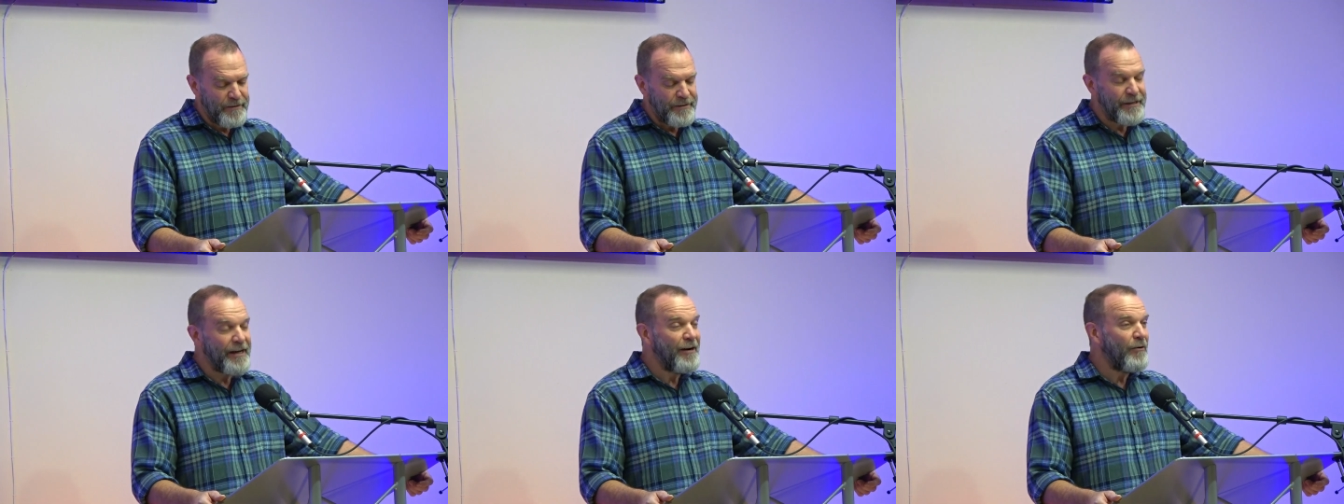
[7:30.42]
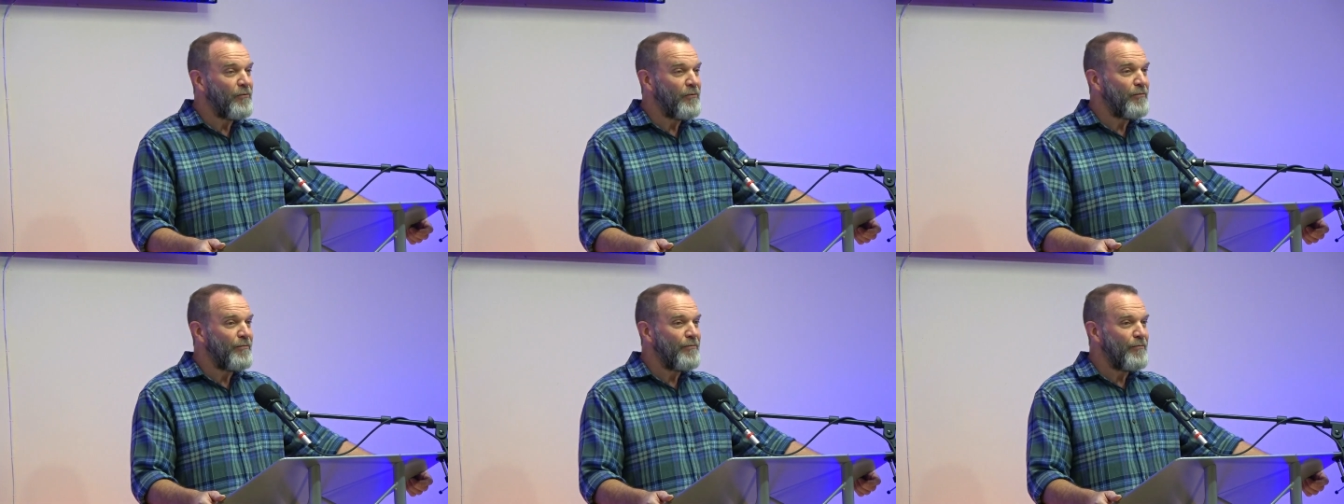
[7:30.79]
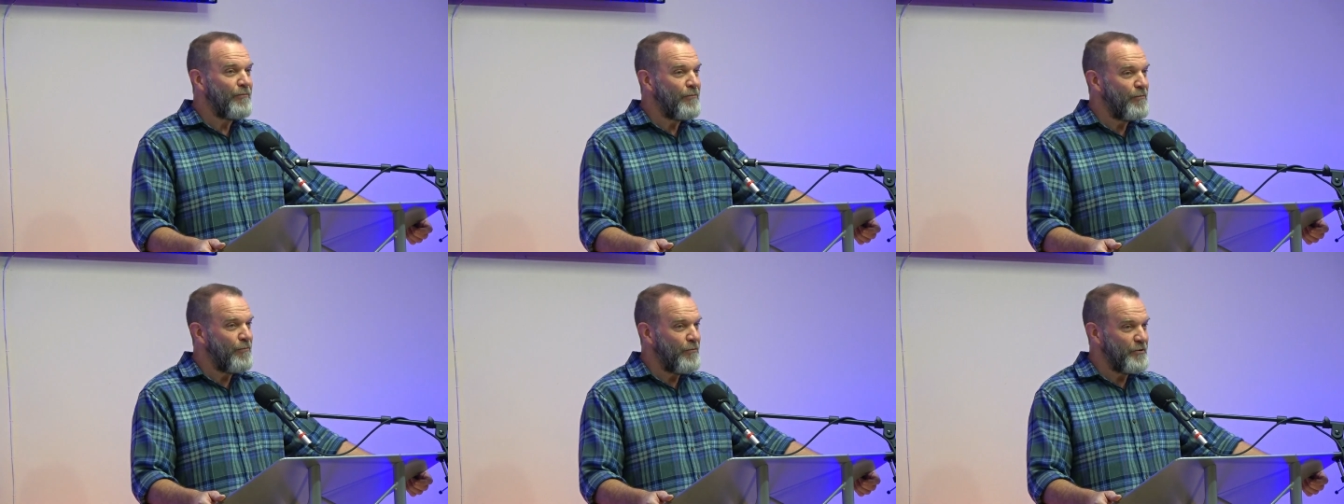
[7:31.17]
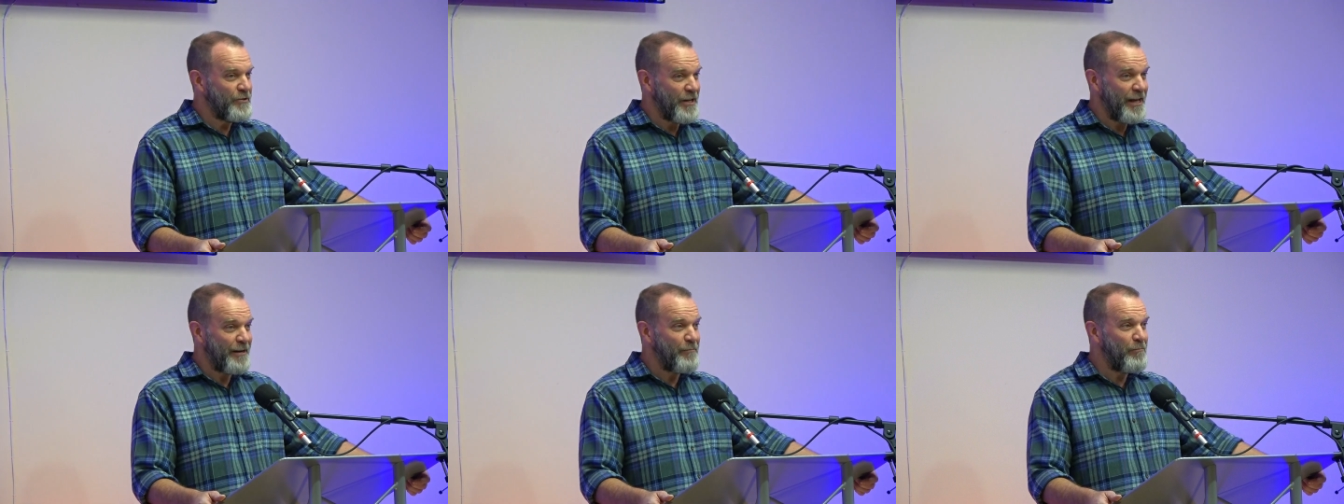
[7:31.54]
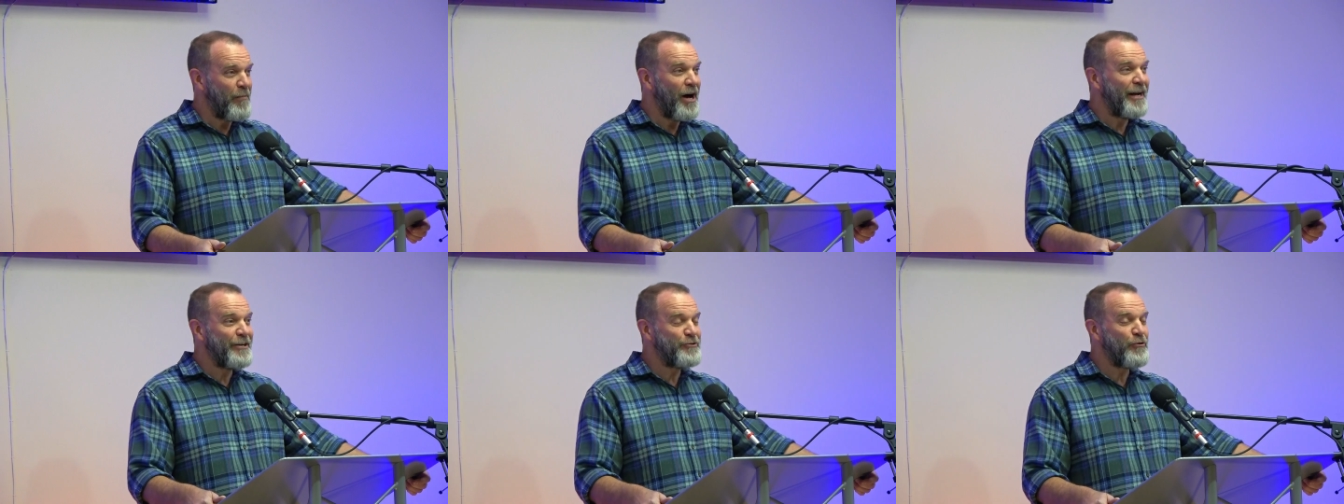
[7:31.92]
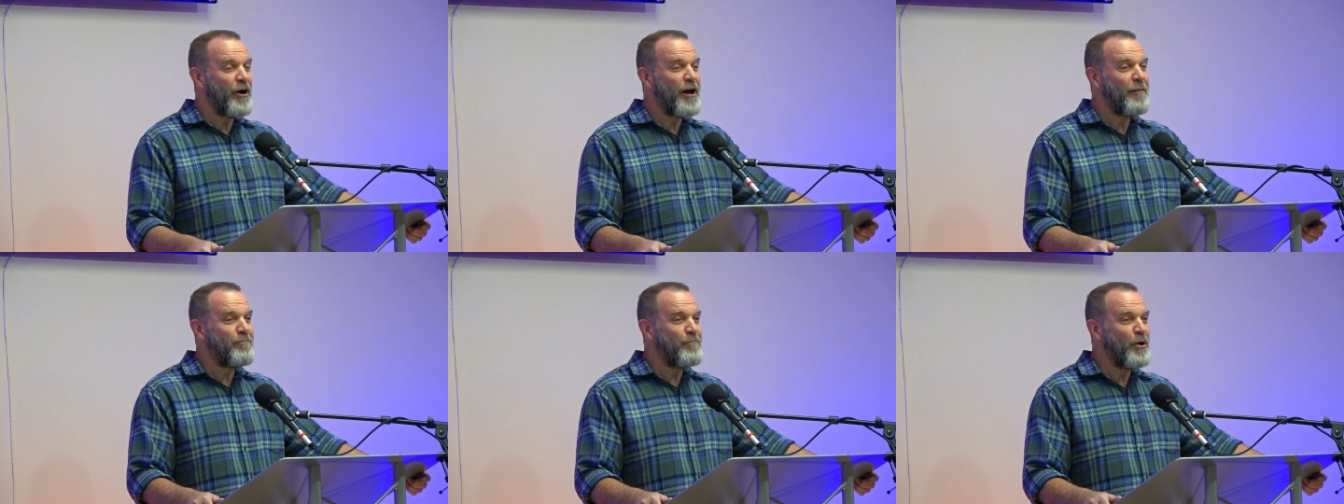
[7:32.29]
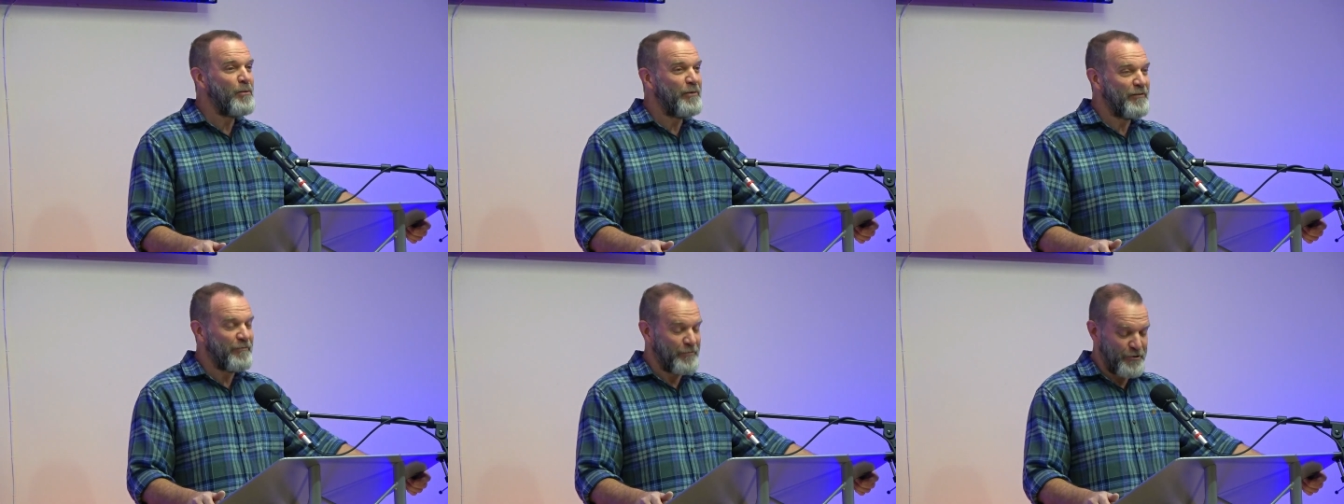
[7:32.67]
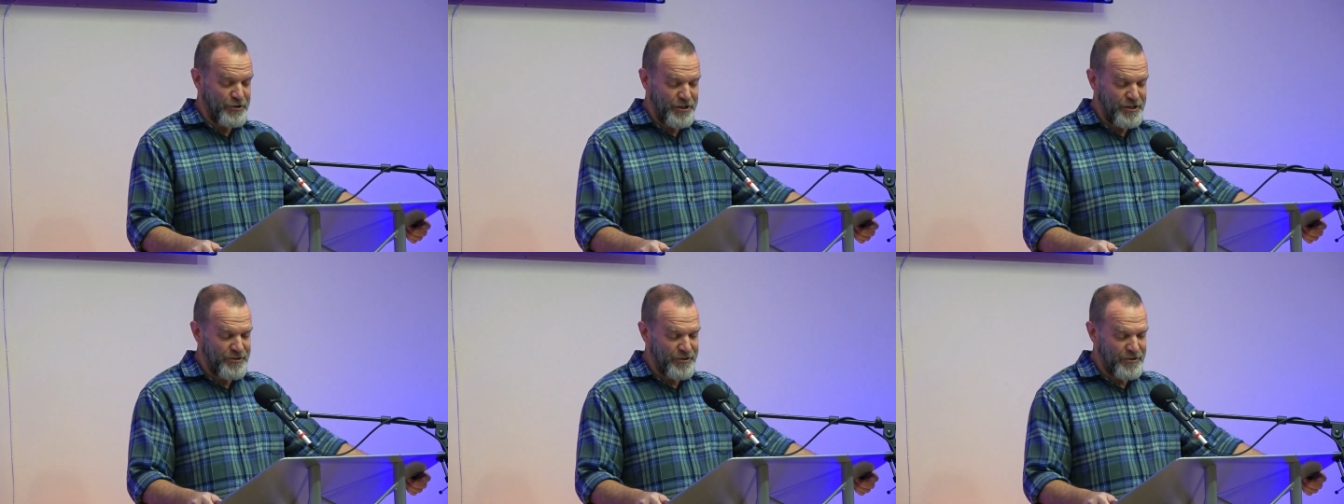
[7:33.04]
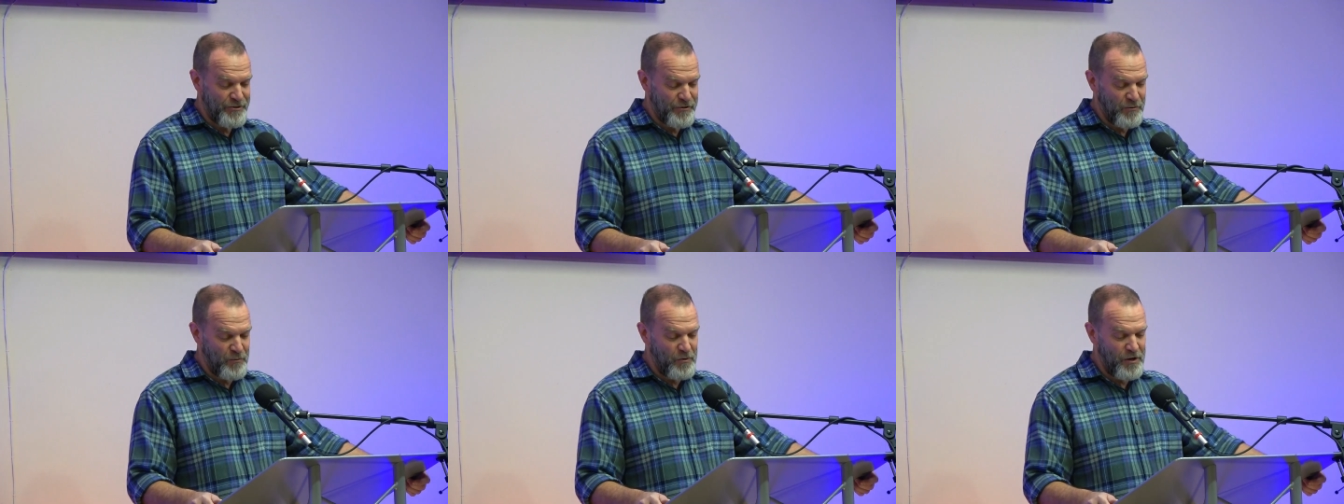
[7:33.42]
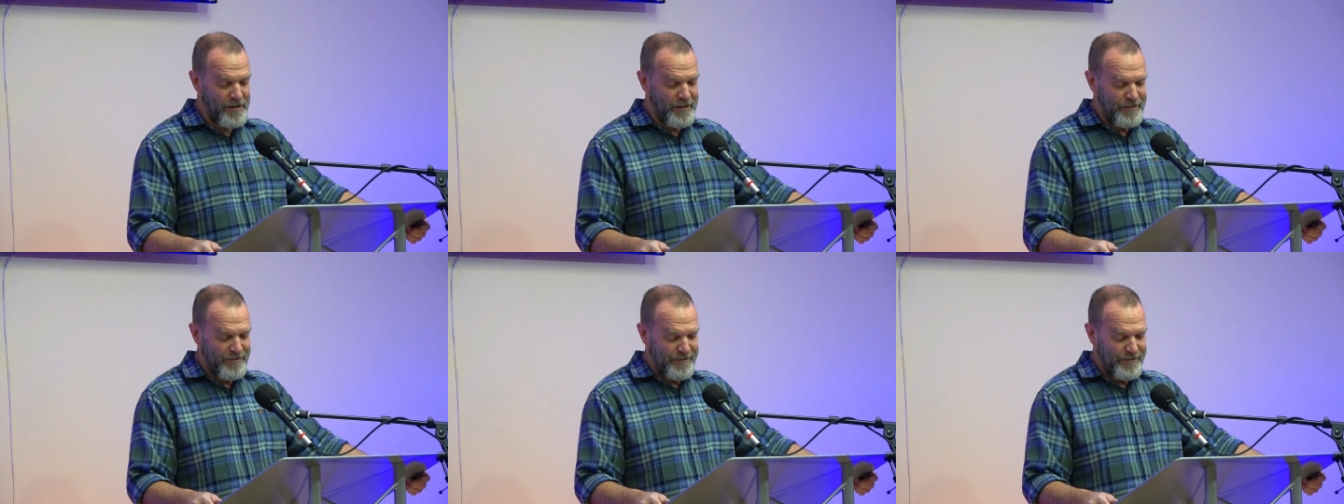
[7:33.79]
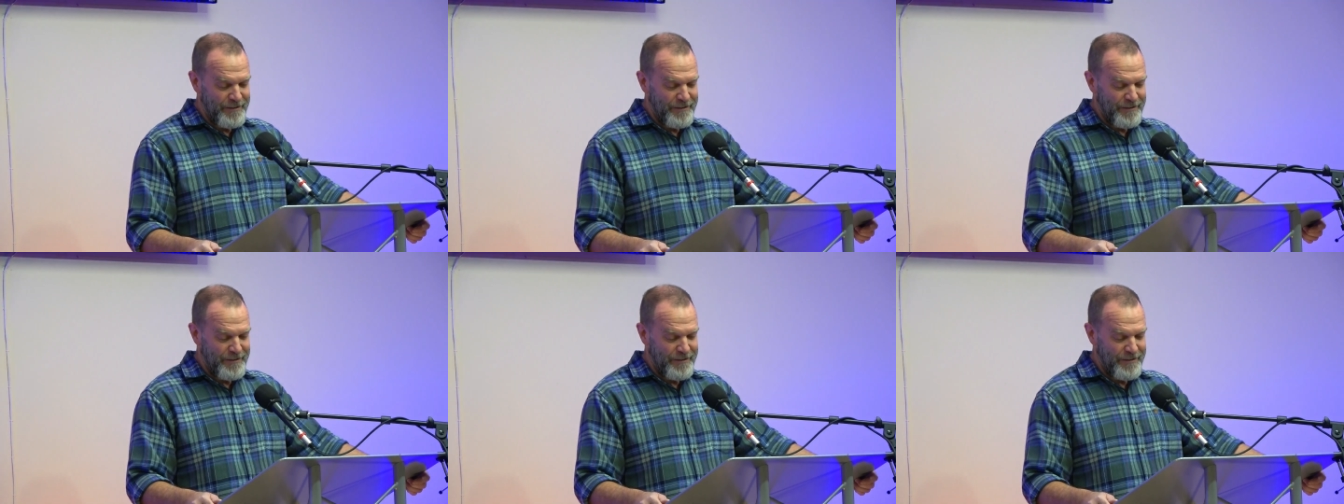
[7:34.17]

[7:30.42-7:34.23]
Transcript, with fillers: Now, was that a mic drop moment for Jesus or what?